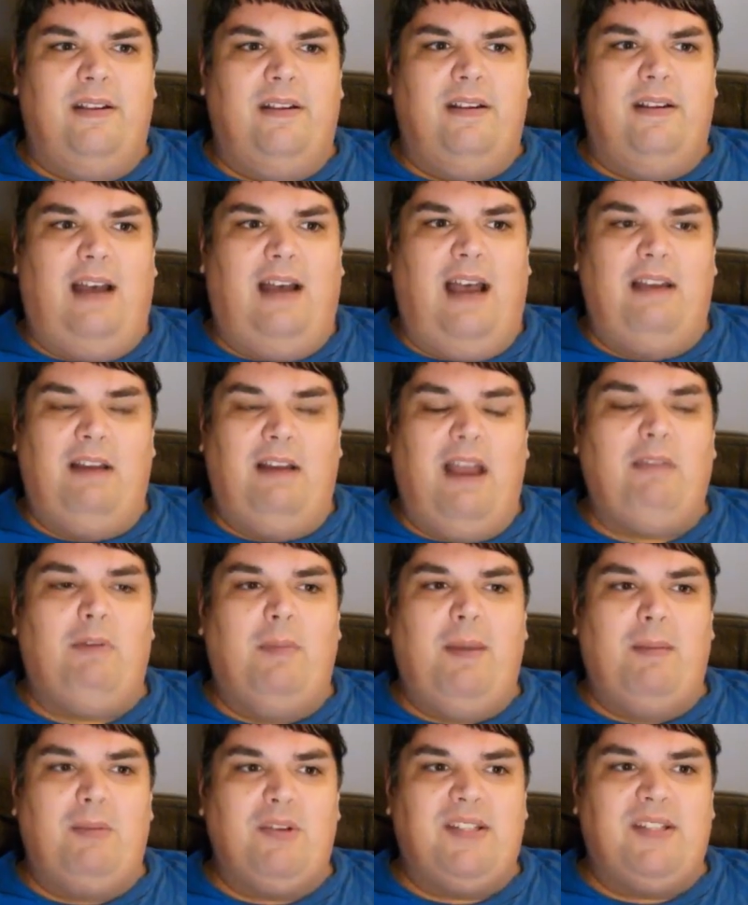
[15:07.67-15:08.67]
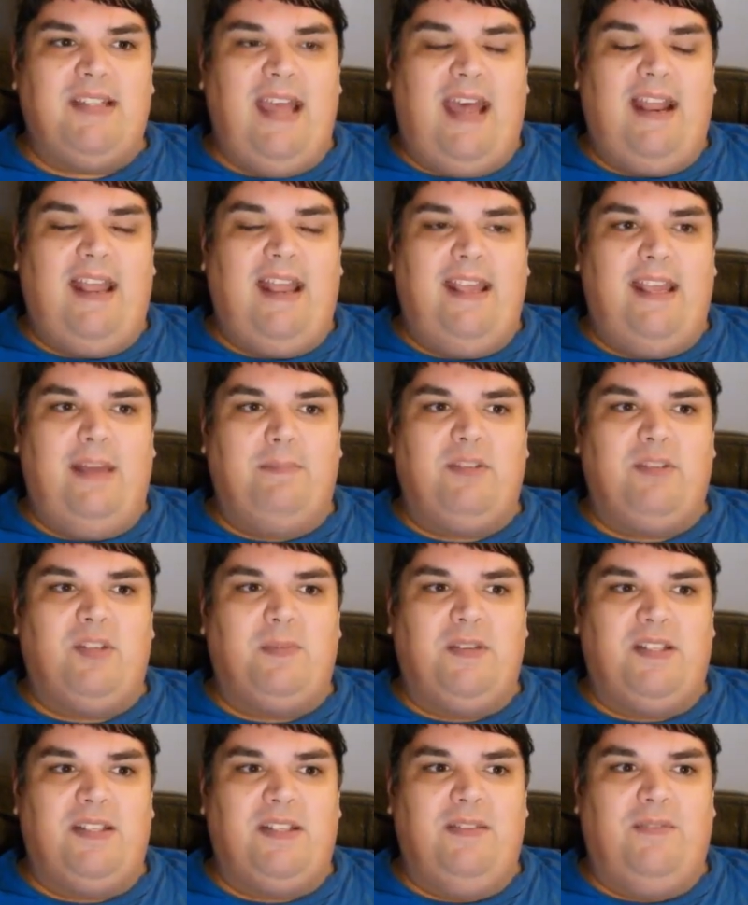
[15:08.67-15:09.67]
I, I remember Sat AM
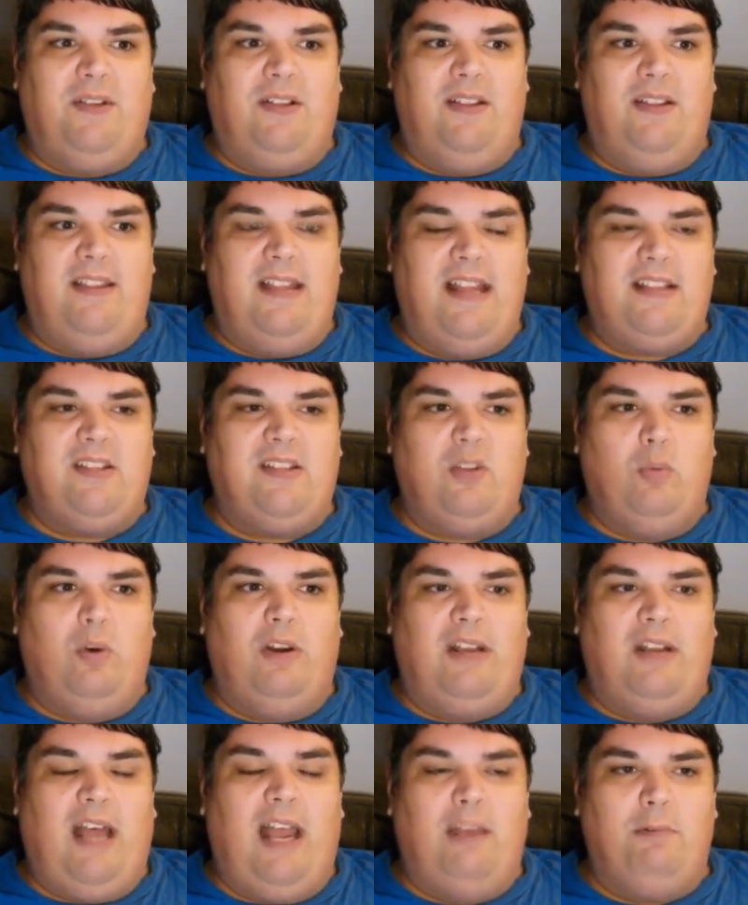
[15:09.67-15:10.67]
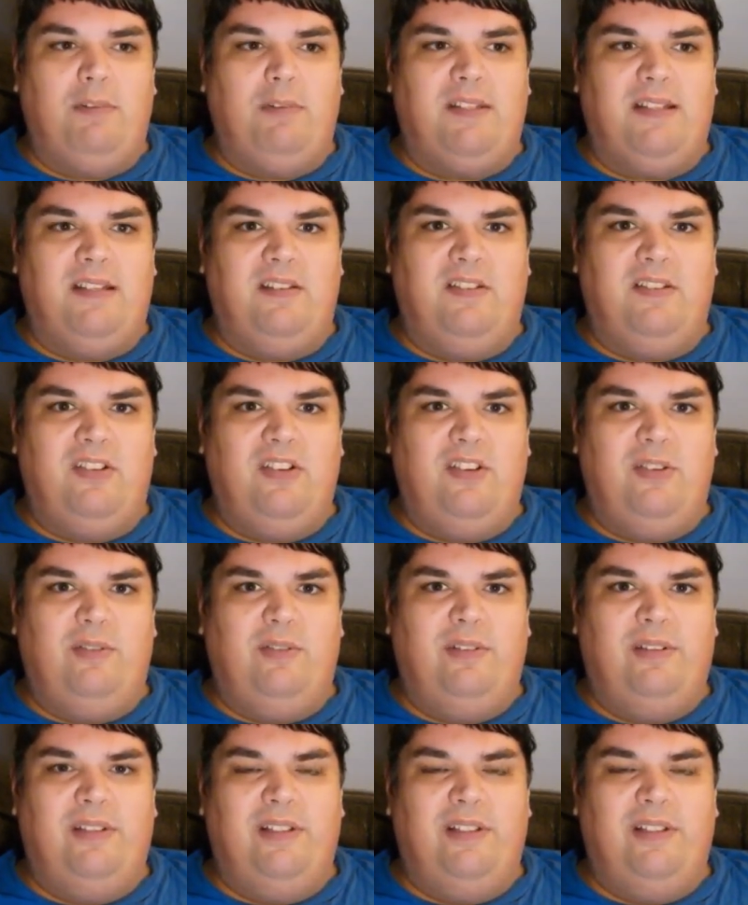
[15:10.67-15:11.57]
specifically. That's the one I was into.